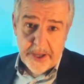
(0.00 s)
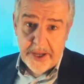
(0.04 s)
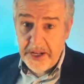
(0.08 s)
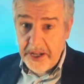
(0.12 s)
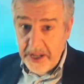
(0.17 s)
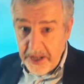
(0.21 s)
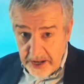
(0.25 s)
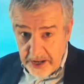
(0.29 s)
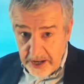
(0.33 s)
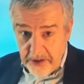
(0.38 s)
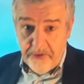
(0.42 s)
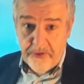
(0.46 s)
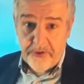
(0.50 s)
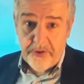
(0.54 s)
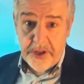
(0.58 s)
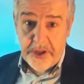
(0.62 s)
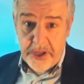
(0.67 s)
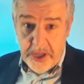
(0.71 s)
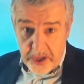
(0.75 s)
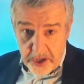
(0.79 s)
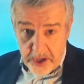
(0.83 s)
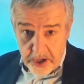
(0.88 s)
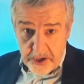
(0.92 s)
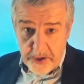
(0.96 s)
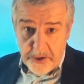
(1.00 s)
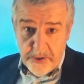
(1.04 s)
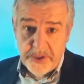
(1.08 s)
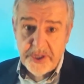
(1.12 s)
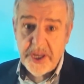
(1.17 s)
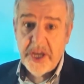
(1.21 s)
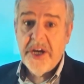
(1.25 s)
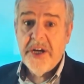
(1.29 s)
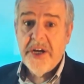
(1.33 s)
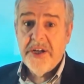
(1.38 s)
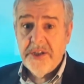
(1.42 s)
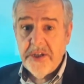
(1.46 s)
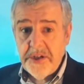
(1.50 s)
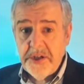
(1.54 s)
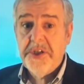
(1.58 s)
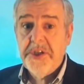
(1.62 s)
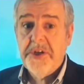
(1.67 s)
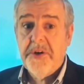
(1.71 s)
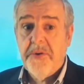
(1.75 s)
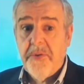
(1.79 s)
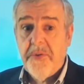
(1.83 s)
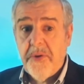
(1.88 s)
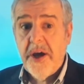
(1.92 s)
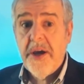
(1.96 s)
and literally use to
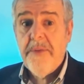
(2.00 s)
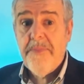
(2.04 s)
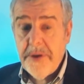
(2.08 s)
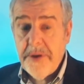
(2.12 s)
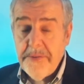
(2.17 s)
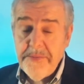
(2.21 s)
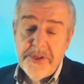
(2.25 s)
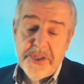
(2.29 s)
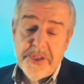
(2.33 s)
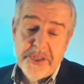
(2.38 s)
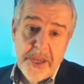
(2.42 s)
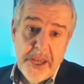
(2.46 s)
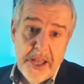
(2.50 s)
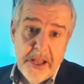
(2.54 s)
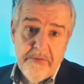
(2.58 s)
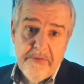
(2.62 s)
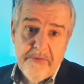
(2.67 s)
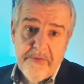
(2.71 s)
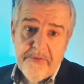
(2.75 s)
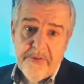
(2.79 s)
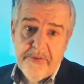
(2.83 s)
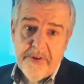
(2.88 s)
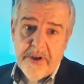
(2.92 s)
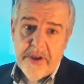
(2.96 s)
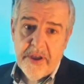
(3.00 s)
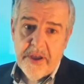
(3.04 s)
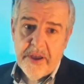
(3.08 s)
describe himself.